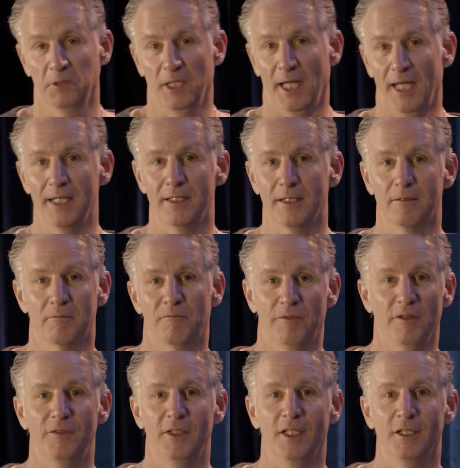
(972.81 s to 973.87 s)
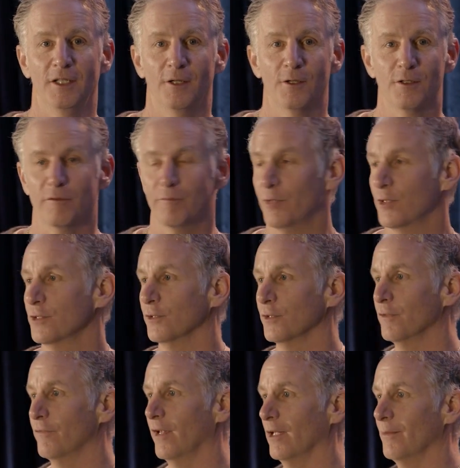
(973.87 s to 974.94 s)
Okay, did 15 years of personal
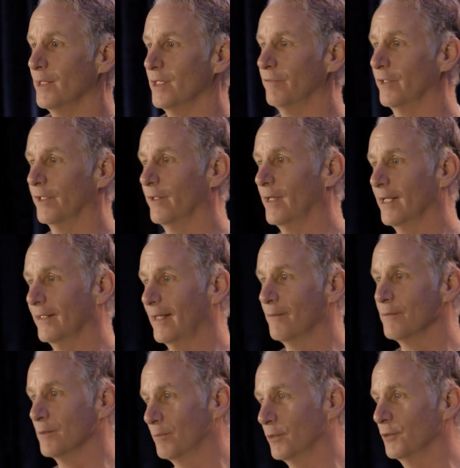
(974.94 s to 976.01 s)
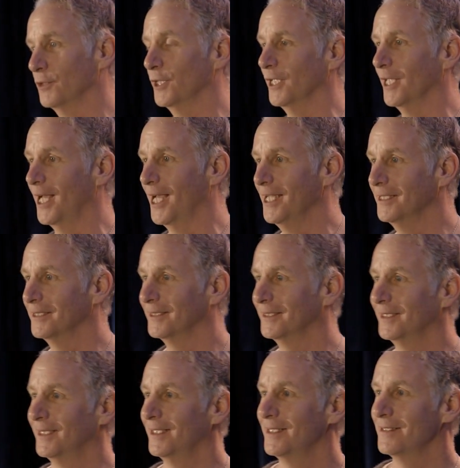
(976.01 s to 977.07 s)
development to figure out that was a bullshit lie.
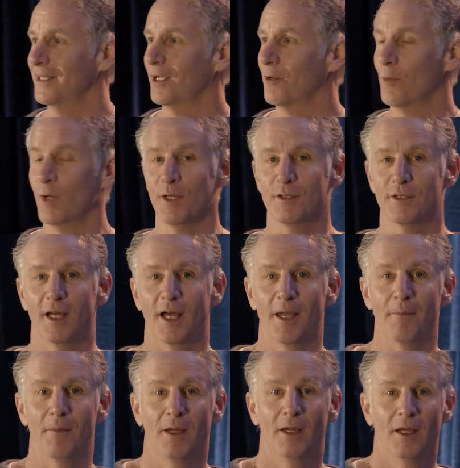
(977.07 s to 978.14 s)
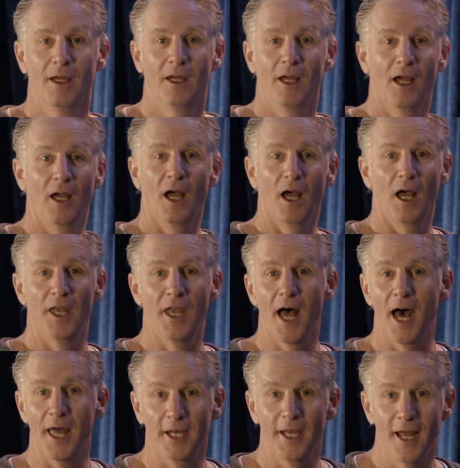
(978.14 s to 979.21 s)
Second one is I'm
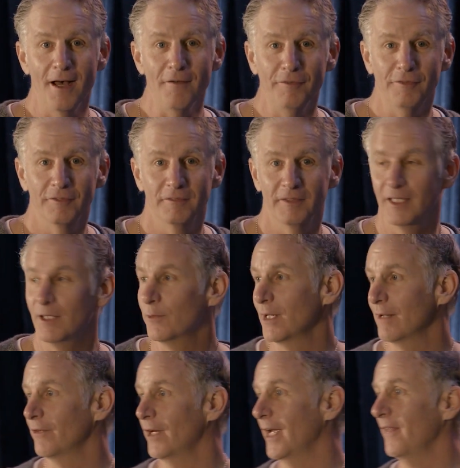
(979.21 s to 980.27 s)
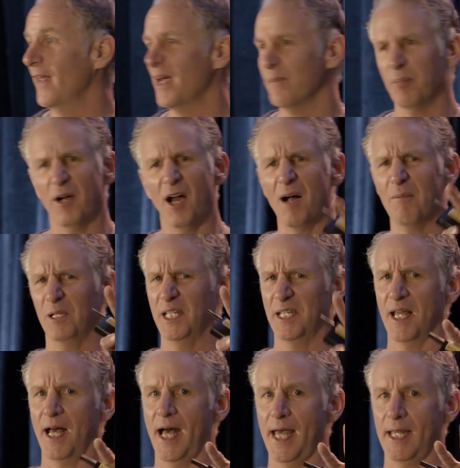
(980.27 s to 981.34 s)
not enough. Anyone ever had that? Probably
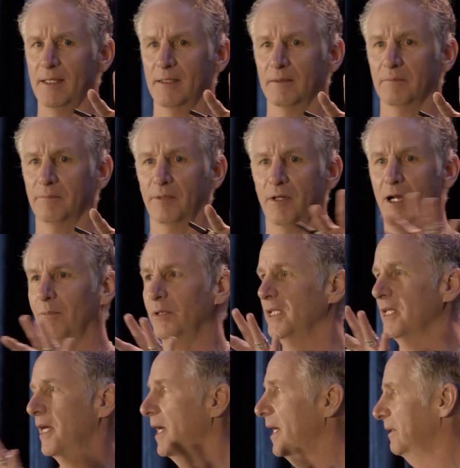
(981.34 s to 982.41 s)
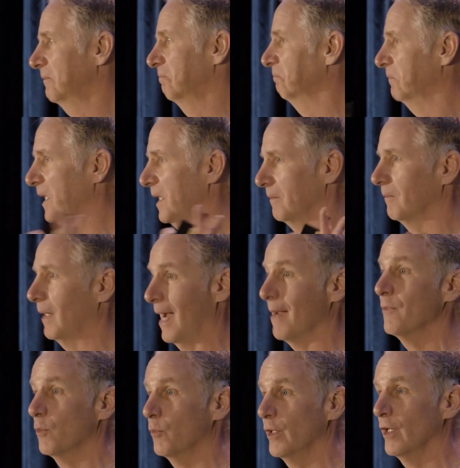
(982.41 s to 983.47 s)
not, but
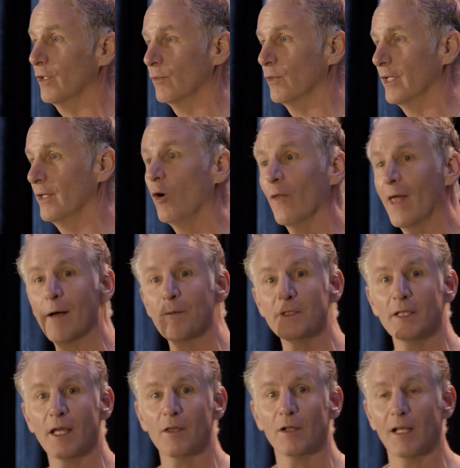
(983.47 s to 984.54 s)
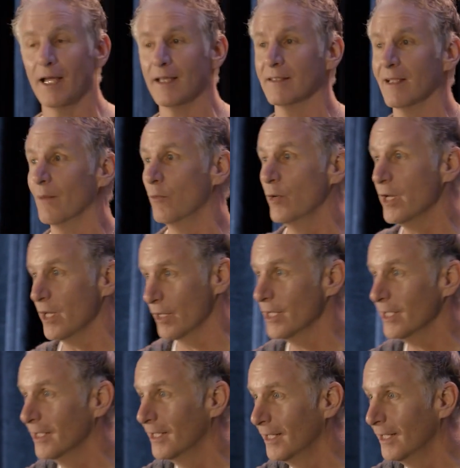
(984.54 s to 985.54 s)
I'm the weird one. Oh, that was the other lie, is I'm weird,